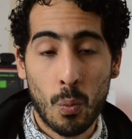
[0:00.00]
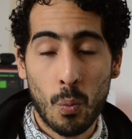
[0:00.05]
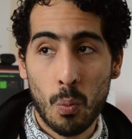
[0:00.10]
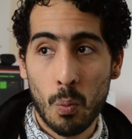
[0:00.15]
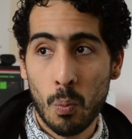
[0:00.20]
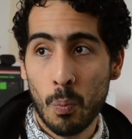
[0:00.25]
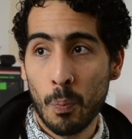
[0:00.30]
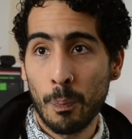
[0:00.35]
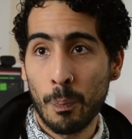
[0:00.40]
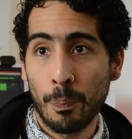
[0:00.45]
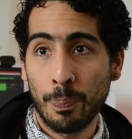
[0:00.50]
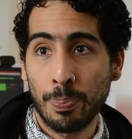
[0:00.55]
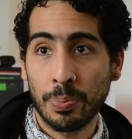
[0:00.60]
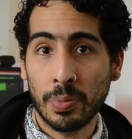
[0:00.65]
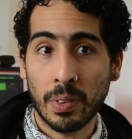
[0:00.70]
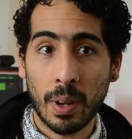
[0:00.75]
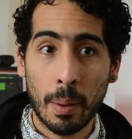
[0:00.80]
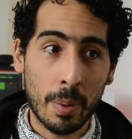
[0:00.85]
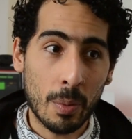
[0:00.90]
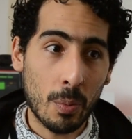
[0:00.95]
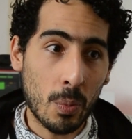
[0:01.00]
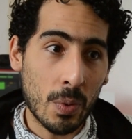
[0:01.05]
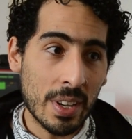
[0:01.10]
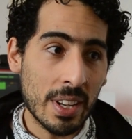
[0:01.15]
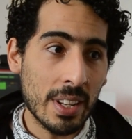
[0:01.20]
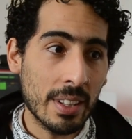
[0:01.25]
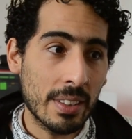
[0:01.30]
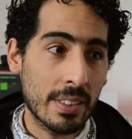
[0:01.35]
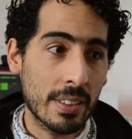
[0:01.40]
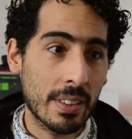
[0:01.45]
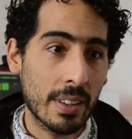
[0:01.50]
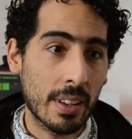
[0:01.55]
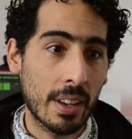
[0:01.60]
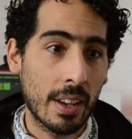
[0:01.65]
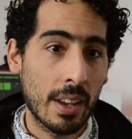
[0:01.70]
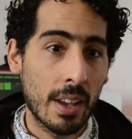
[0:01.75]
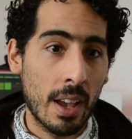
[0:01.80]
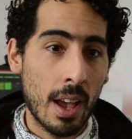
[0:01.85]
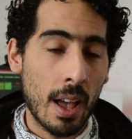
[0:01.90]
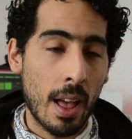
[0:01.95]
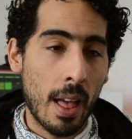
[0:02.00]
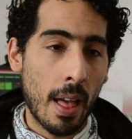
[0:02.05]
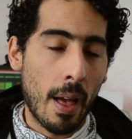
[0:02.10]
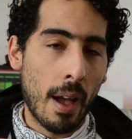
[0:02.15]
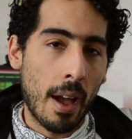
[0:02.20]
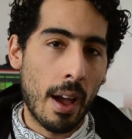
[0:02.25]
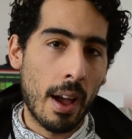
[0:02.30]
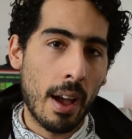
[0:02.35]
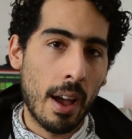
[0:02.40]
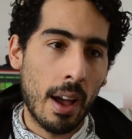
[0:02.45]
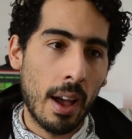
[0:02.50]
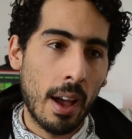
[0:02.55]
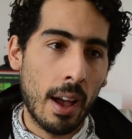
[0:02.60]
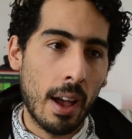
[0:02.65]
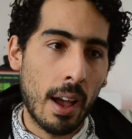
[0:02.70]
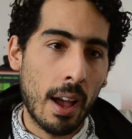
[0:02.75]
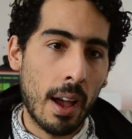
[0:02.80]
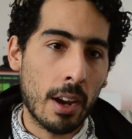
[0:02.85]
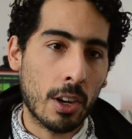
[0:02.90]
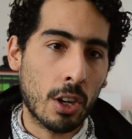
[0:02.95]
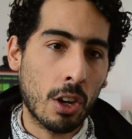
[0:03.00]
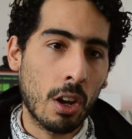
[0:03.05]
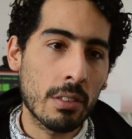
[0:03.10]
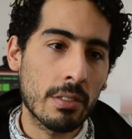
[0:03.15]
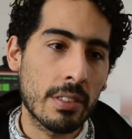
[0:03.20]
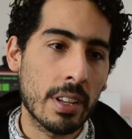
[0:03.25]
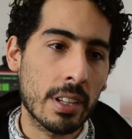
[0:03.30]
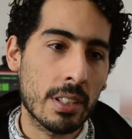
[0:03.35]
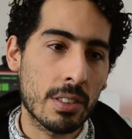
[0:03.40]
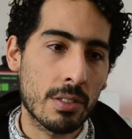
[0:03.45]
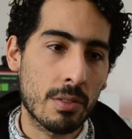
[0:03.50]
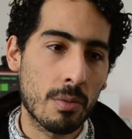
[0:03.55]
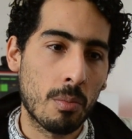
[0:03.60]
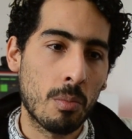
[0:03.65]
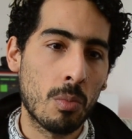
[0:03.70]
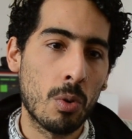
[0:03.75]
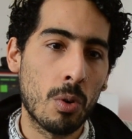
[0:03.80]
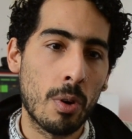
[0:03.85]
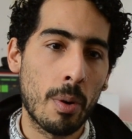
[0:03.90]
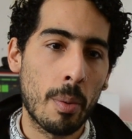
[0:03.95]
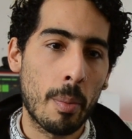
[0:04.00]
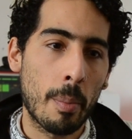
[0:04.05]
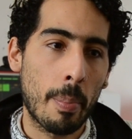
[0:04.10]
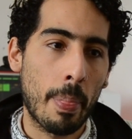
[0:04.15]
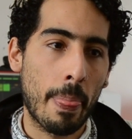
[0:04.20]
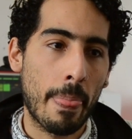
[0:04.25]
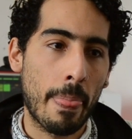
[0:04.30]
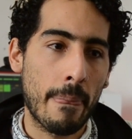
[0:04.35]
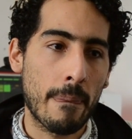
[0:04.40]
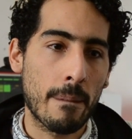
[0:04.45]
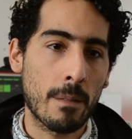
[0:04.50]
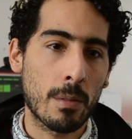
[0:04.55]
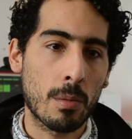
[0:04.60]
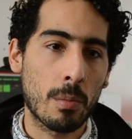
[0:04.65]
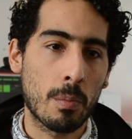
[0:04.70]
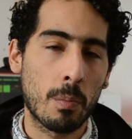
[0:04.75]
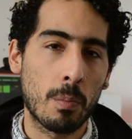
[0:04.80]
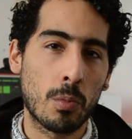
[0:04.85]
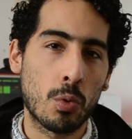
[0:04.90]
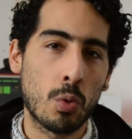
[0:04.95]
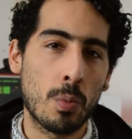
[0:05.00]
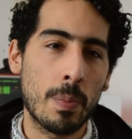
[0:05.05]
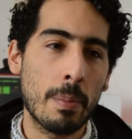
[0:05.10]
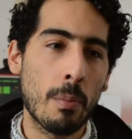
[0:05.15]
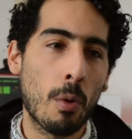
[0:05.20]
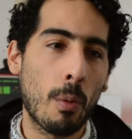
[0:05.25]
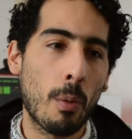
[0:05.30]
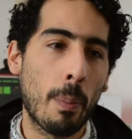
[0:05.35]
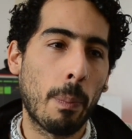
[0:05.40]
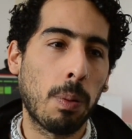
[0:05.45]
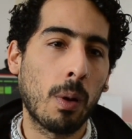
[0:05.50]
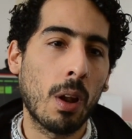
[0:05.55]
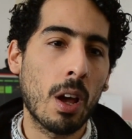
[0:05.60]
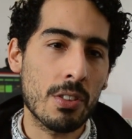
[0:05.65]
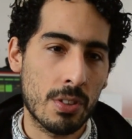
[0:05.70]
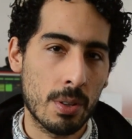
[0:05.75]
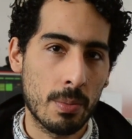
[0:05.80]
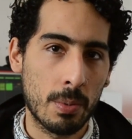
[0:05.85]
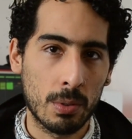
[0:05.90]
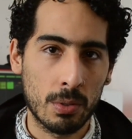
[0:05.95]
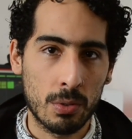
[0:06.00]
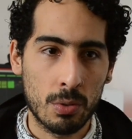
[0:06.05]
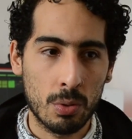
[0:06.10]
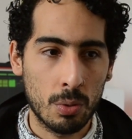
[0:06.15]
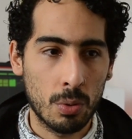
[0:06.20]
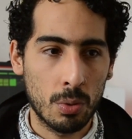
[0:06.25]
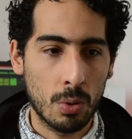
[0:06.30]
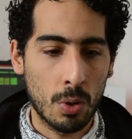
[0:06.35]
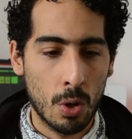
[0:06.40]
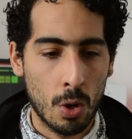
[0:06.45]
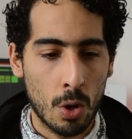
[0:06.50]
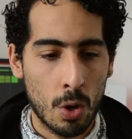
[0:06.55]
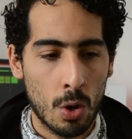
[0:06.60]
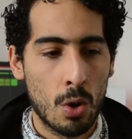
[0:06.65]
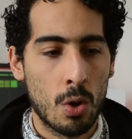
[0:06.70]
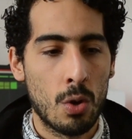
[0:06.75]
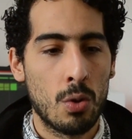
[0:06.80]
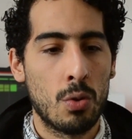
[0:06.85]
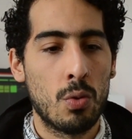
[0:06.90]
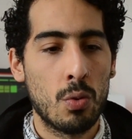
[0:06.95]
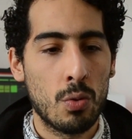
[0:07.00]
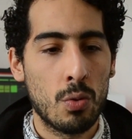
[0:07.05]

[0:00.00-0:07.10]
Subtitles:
But we need a context to be more plausible to